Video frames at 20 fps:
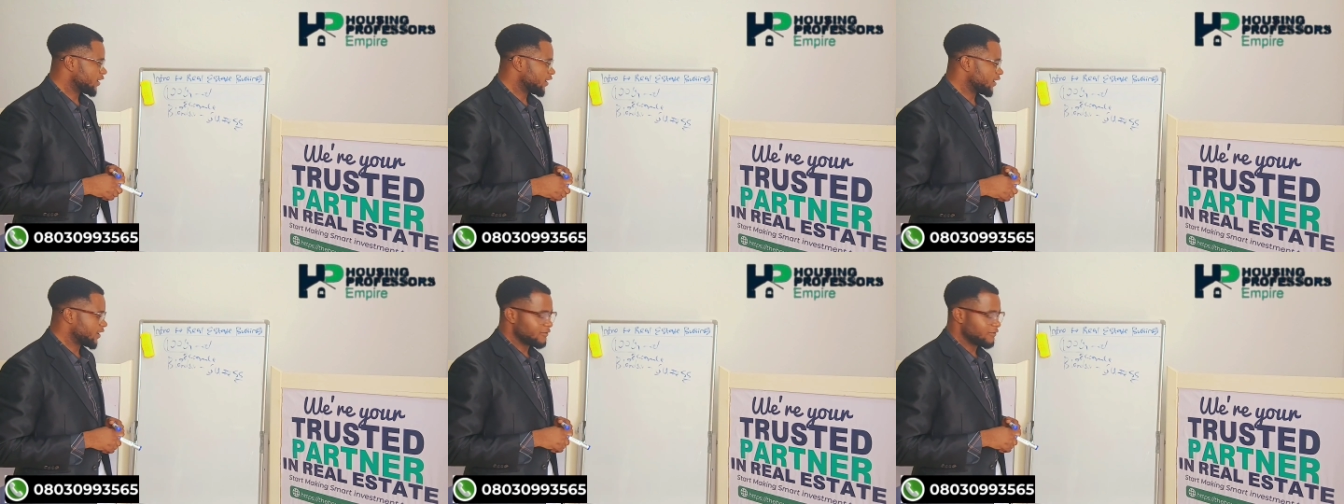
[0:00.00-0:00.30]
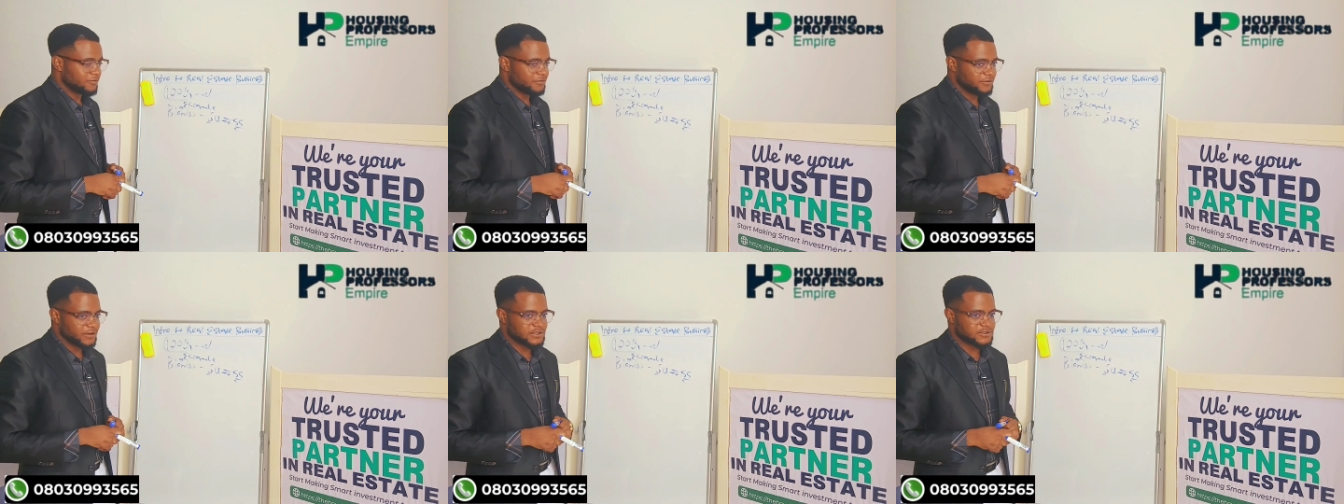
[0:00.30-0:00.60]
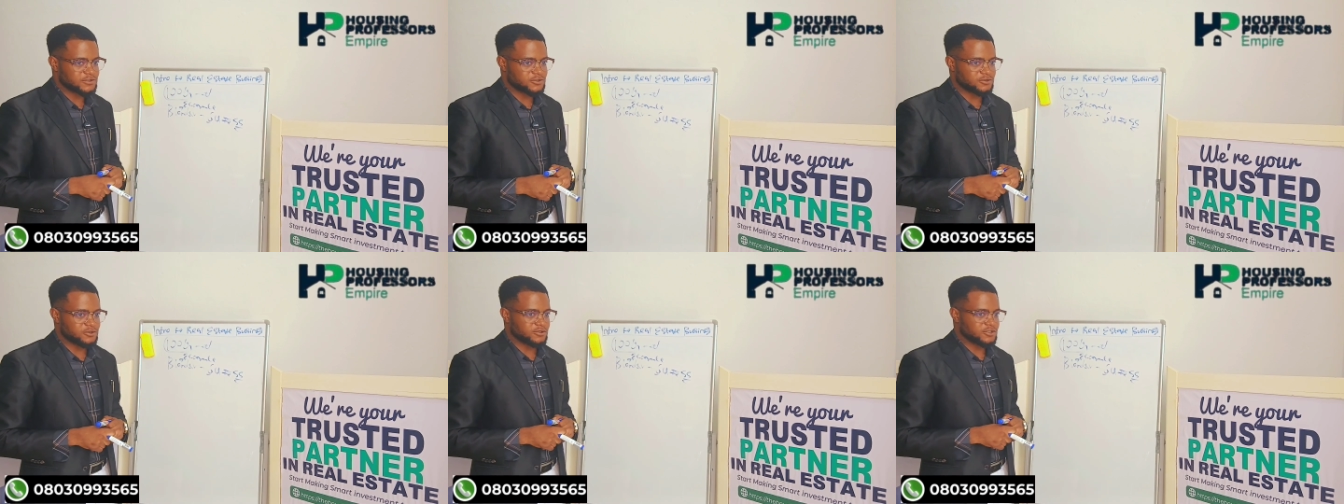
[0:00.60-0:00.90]

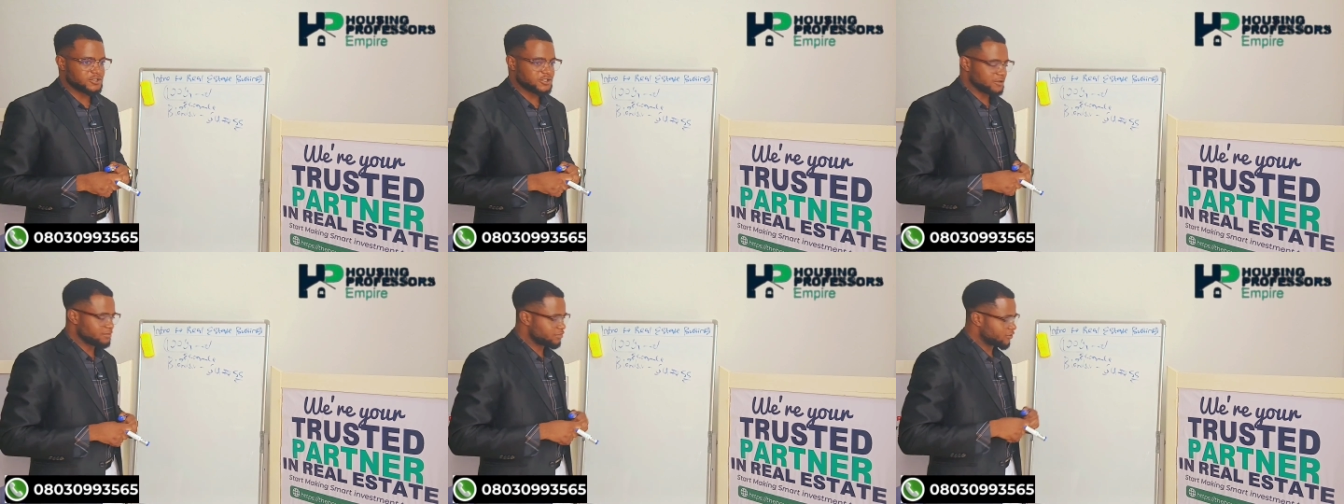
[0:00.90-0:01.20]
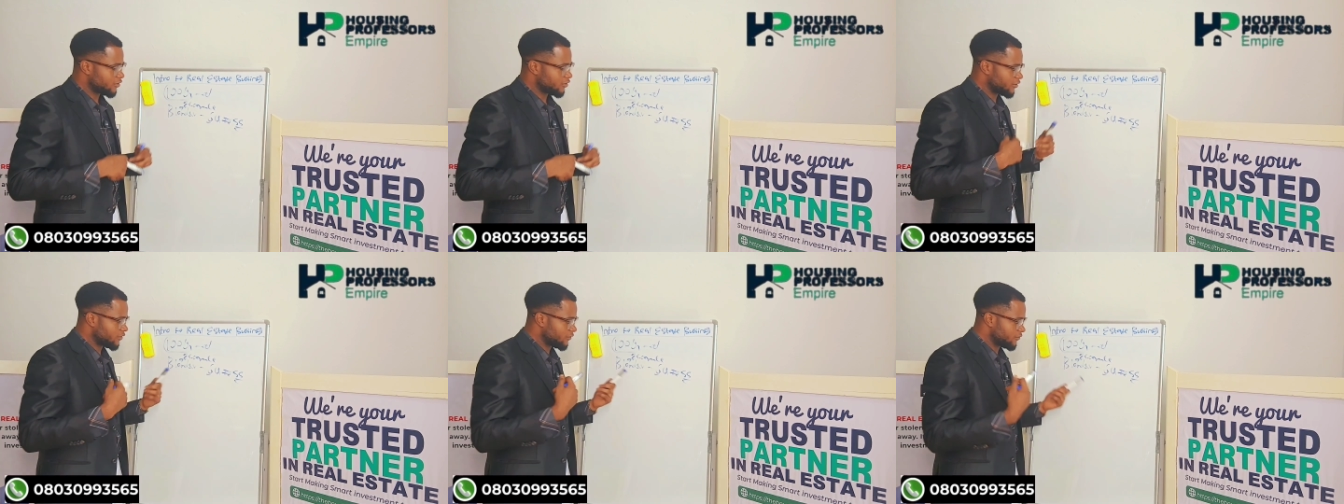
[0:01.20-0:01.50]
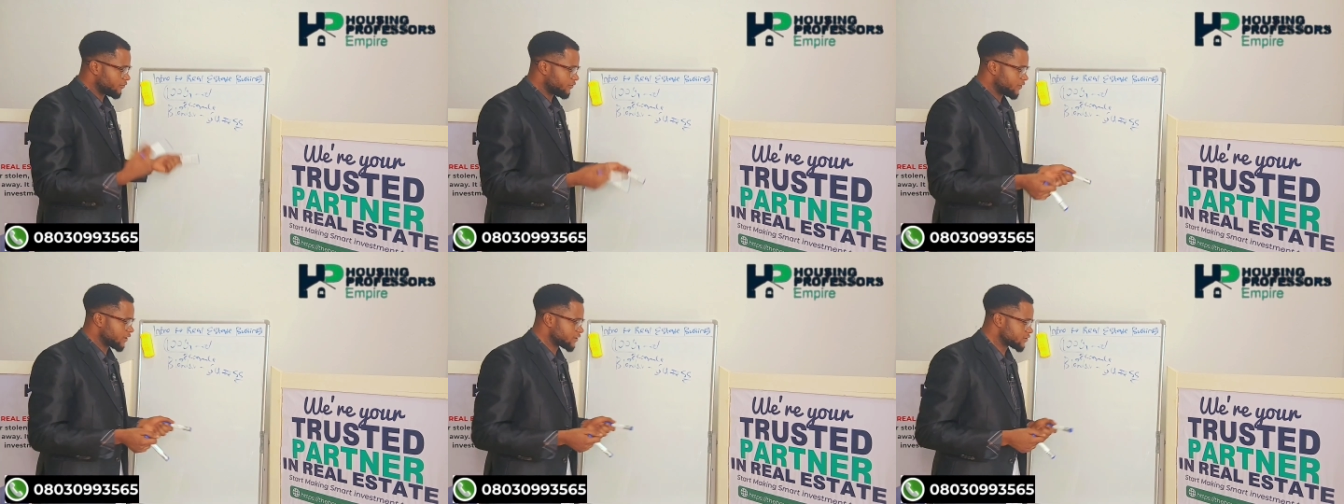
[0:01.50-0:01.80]
investorship or
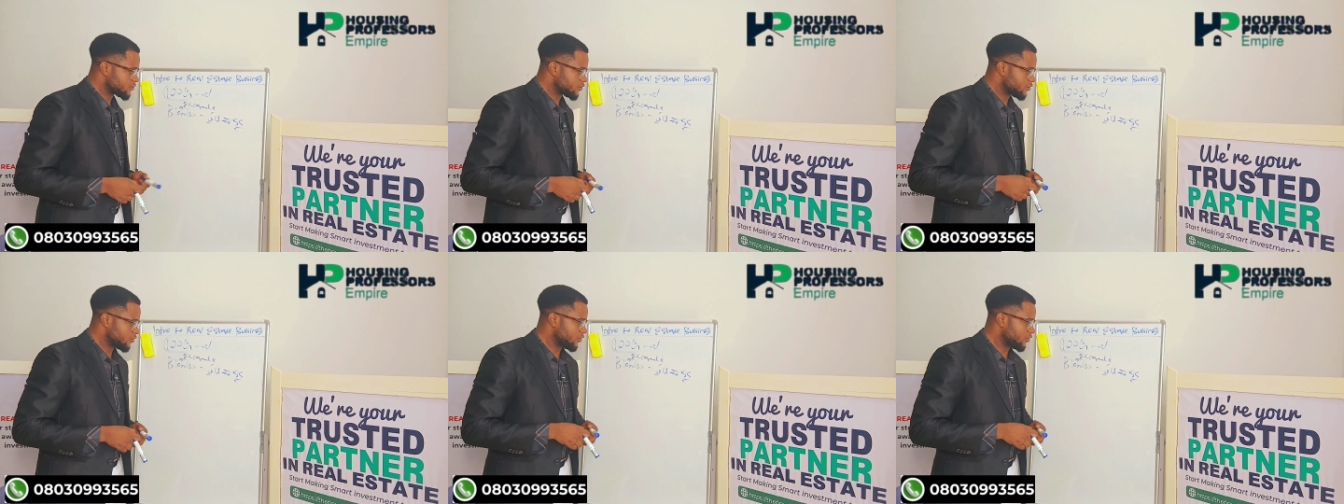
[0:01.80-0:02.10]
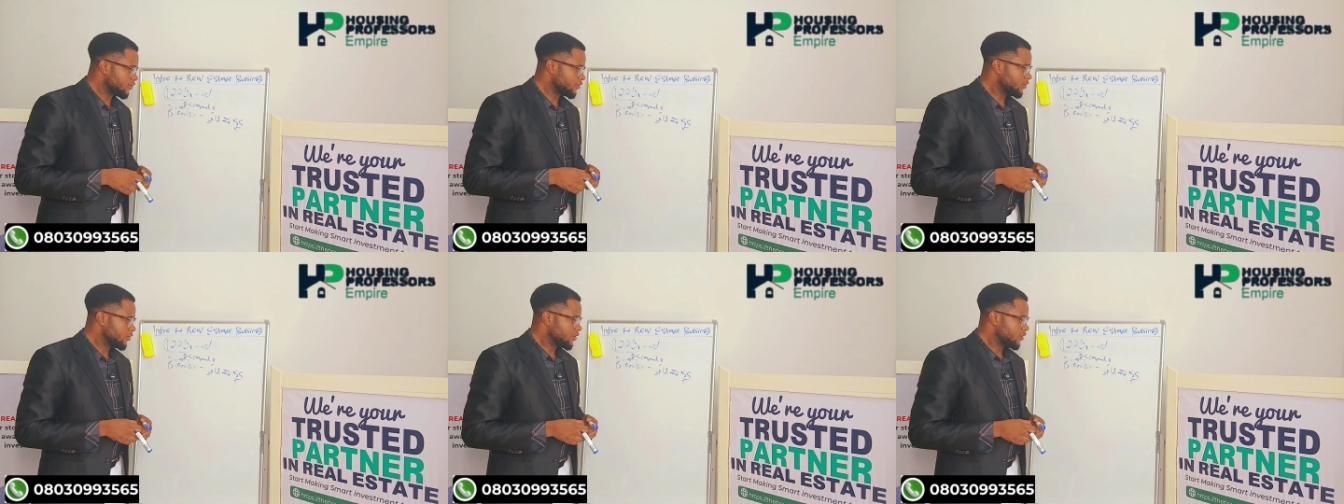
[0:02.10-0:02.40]
investor